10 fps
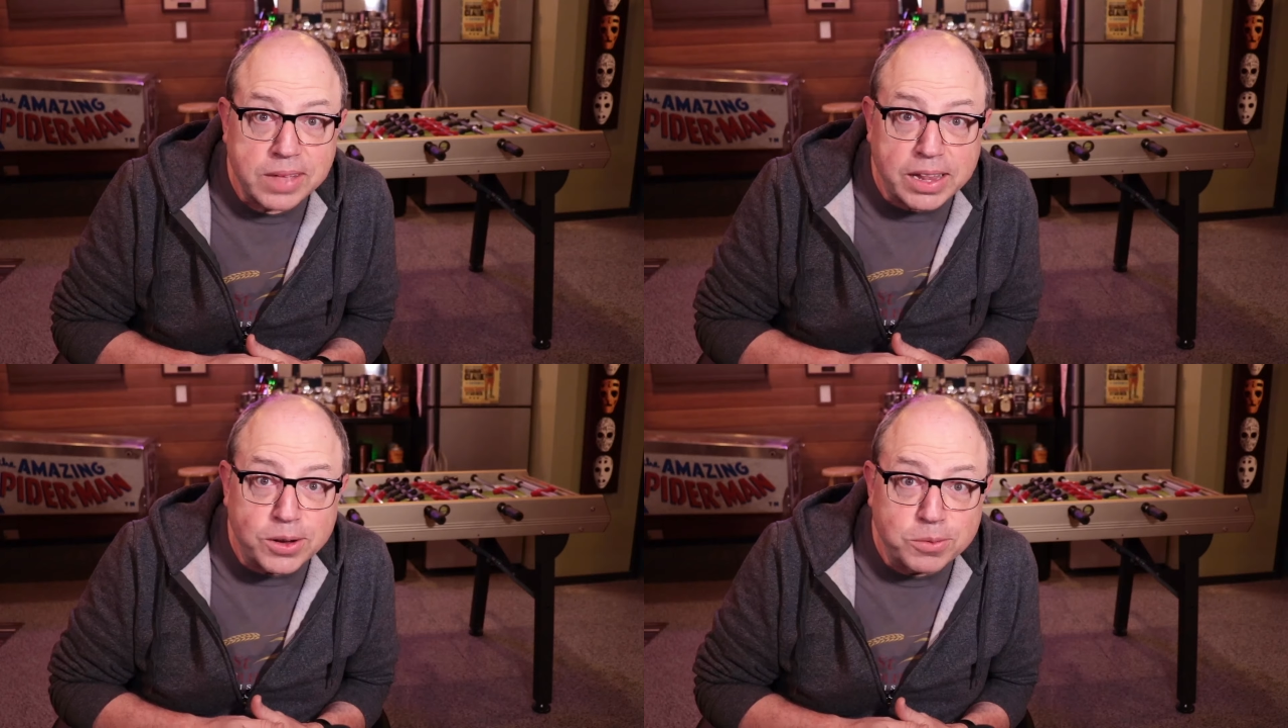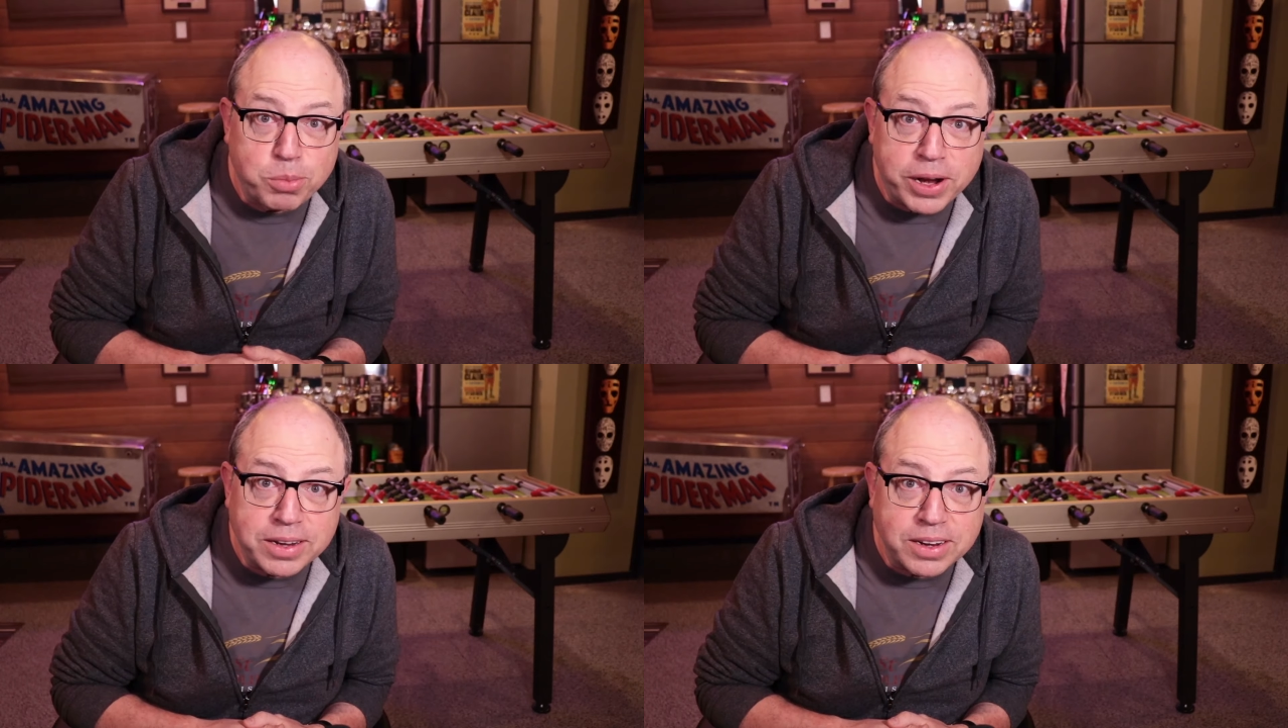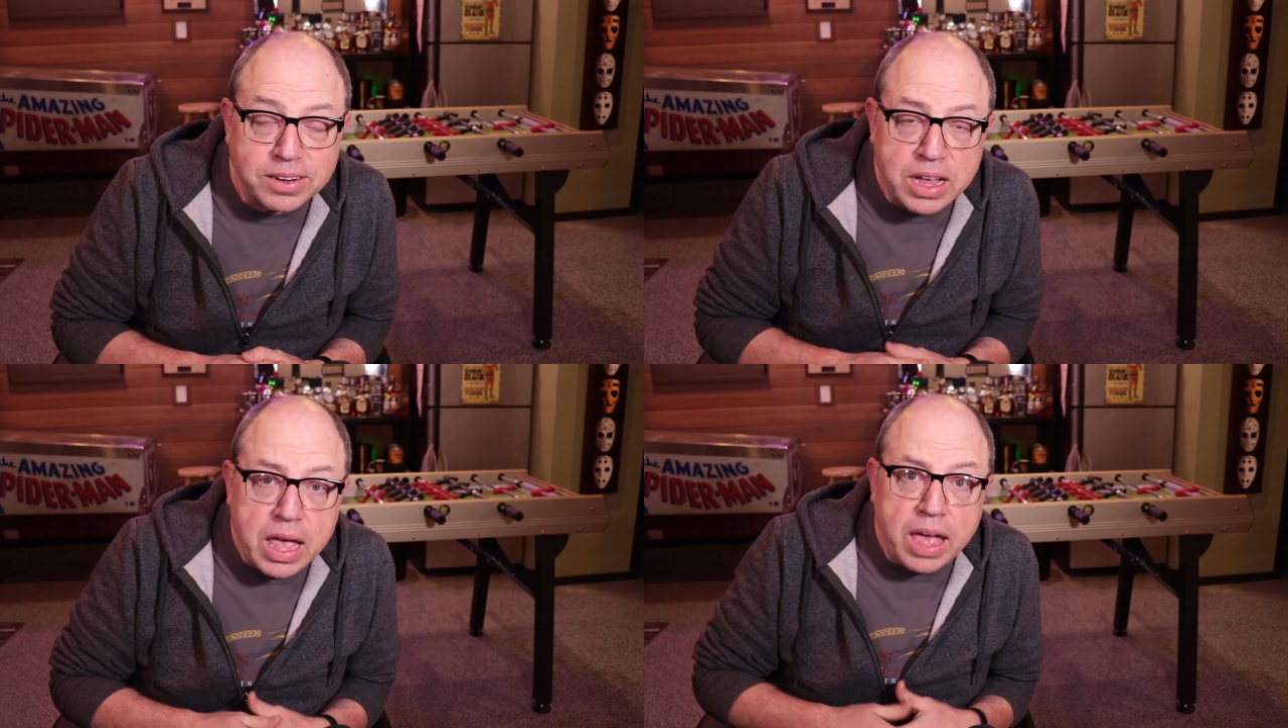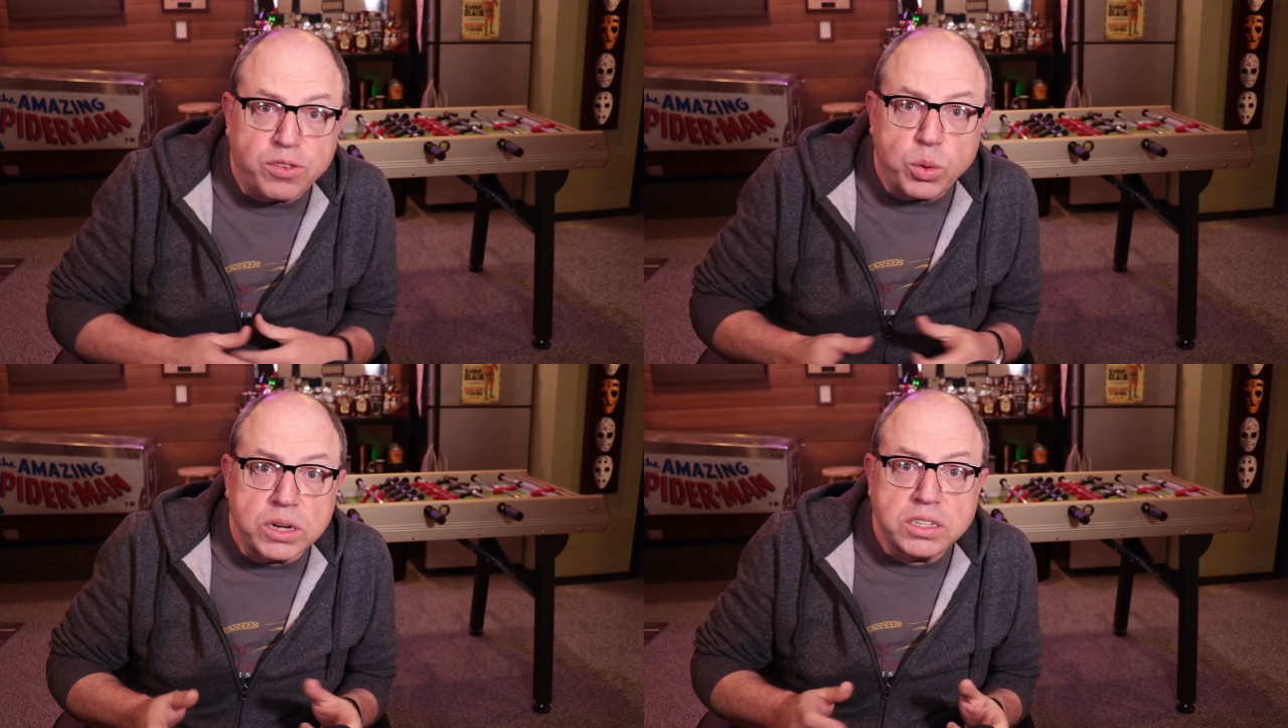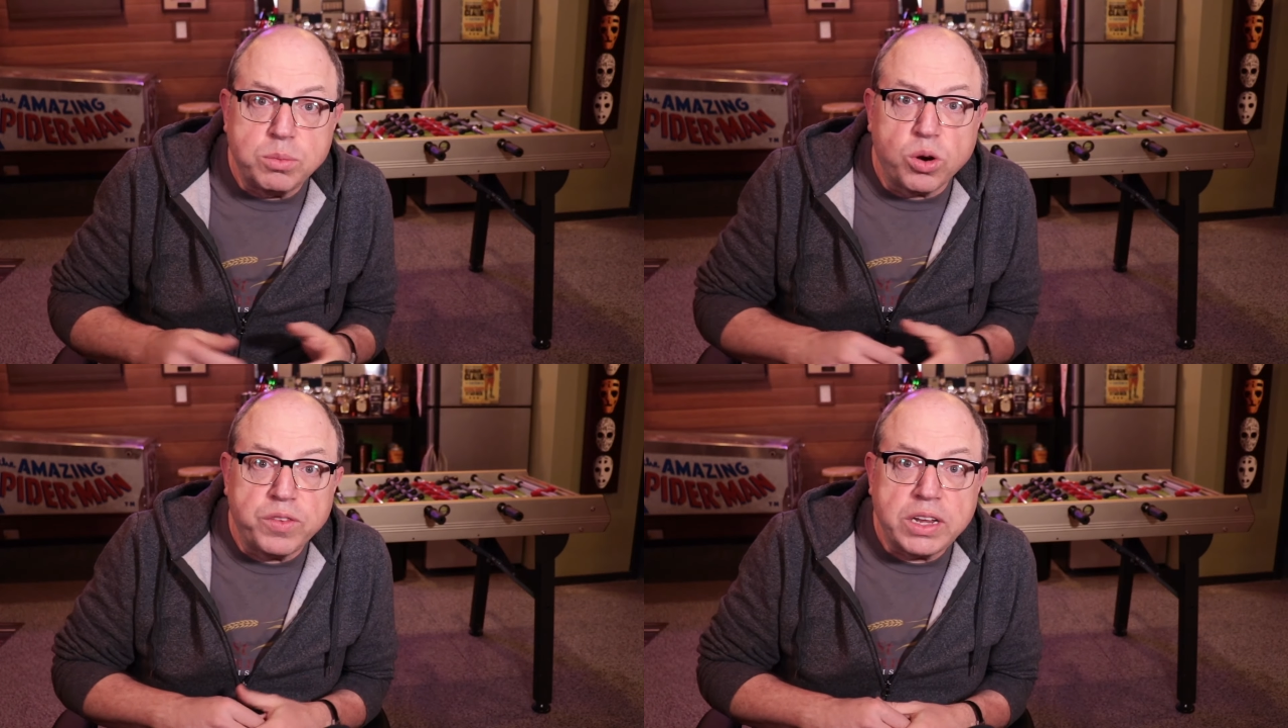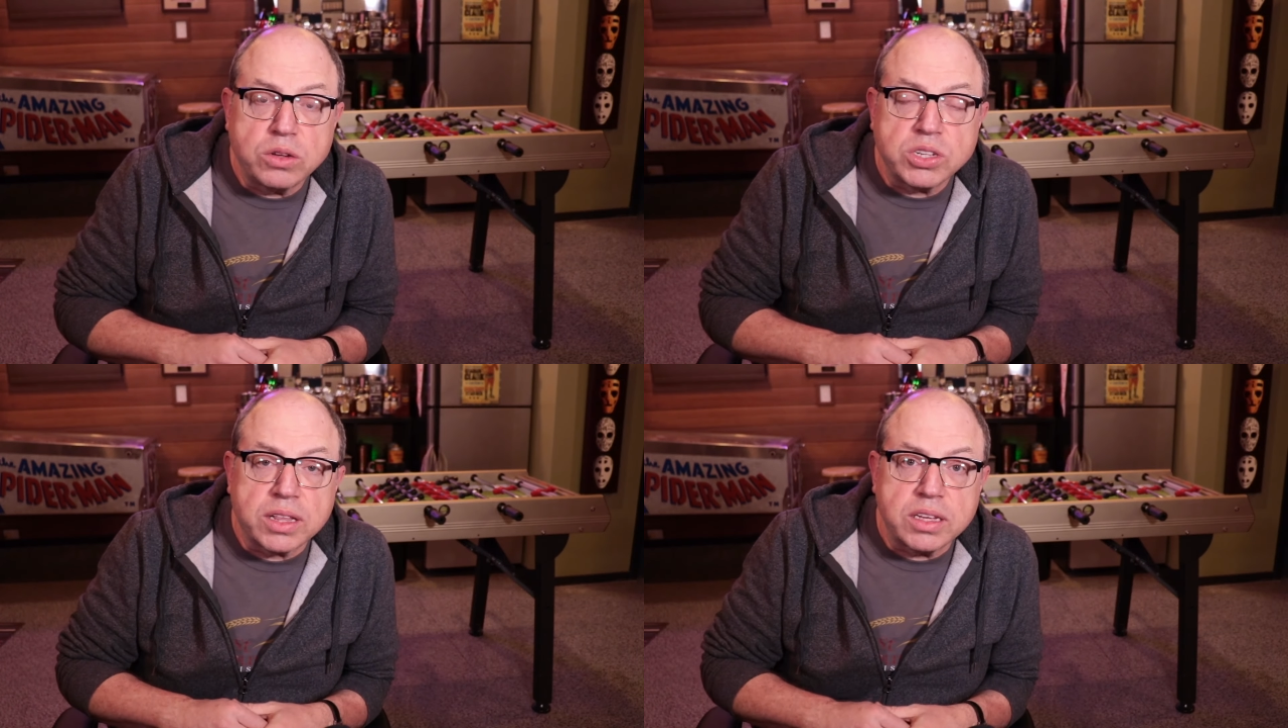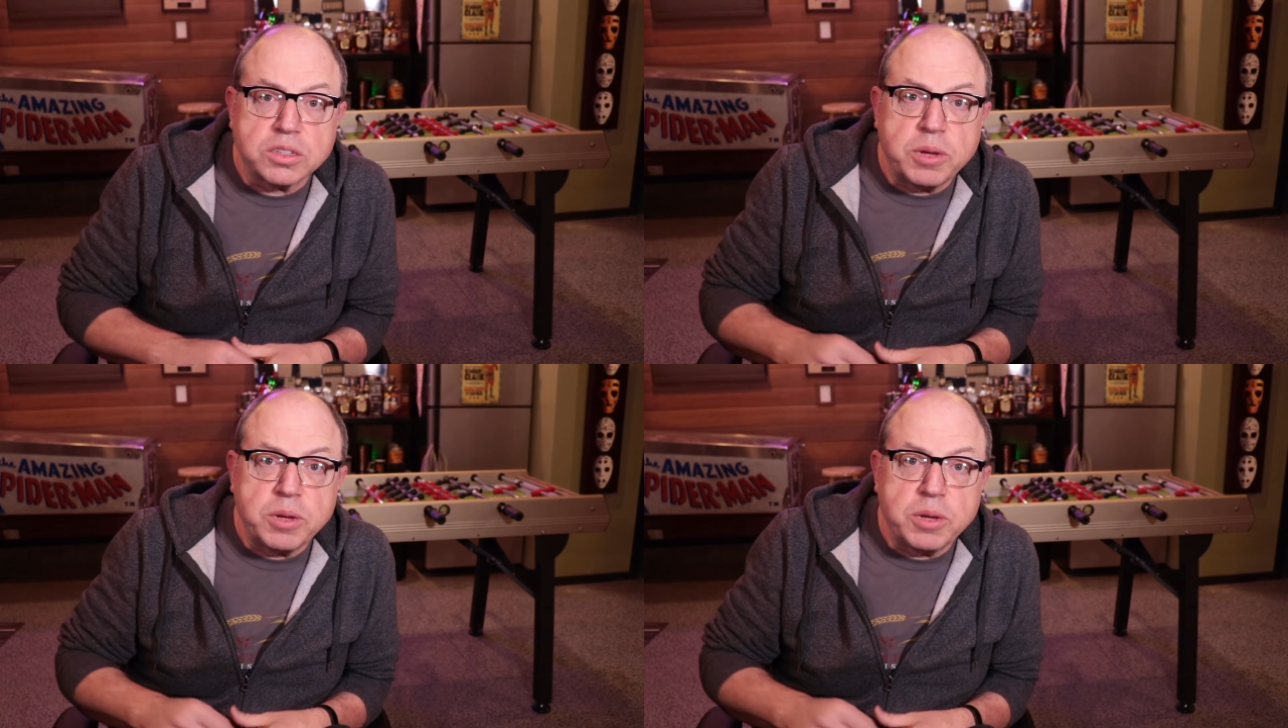Hello, Brent here. Hey, if you want to see more videos like this,